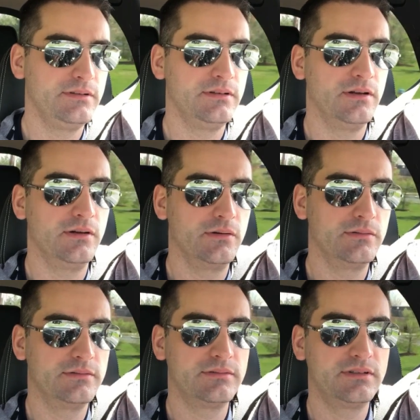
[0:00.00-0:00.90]
you
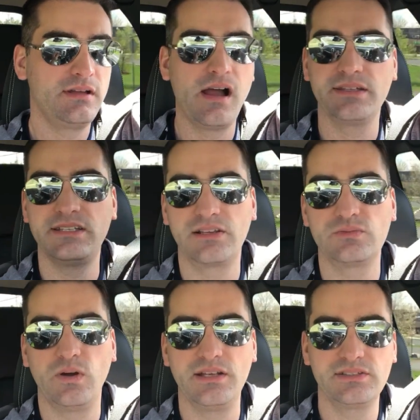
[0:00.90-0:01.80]
know
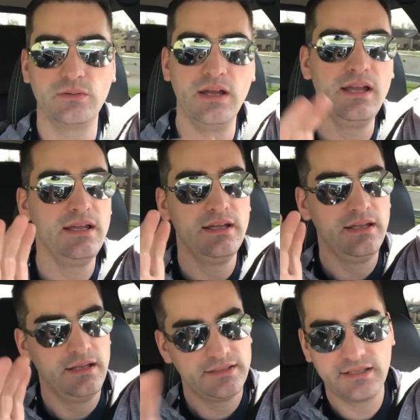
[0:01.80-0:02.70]
context wise so
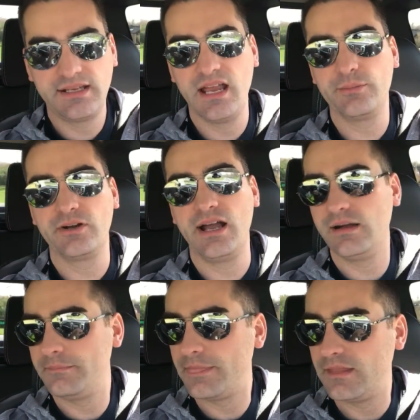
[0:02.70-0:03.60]
get a camera
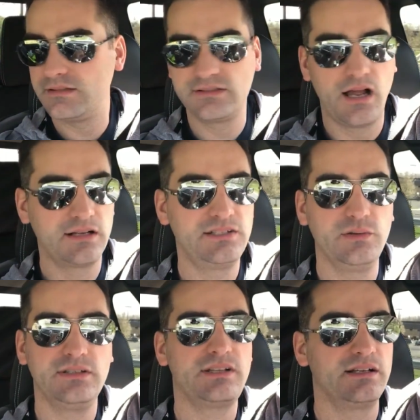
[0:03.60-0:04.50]
out talk
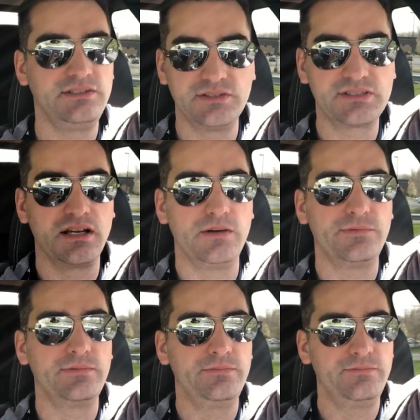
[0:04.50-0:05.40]
to it talk to
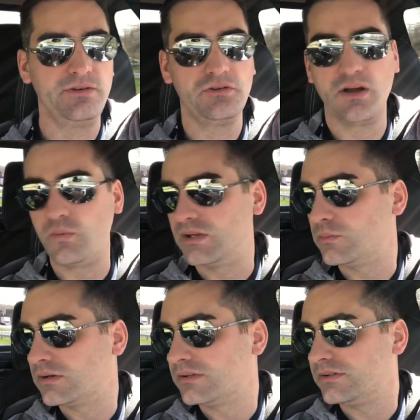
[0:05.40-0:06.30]
yourself figure out what you
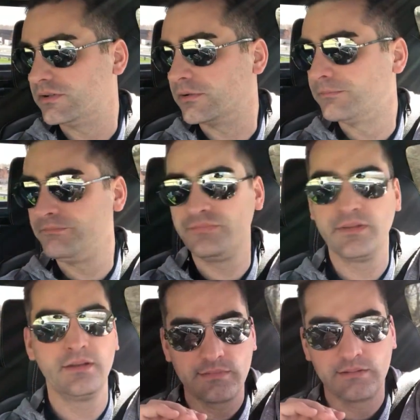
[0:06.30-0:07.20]
want to do
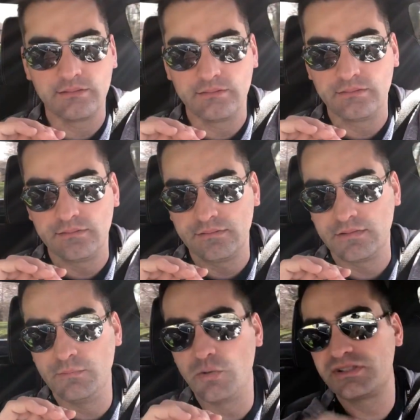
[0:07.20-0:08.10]

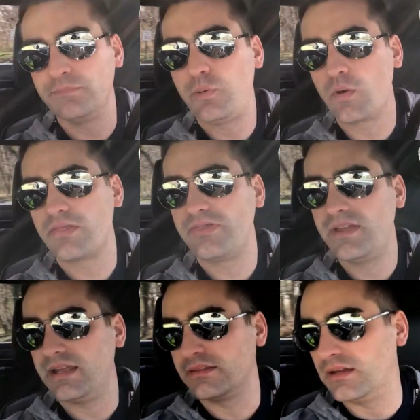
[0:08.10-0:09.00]
the most important
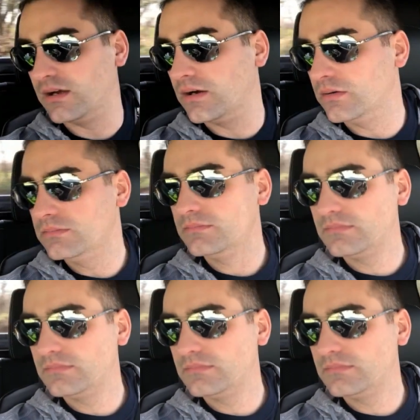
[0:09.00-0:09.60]
thing, though,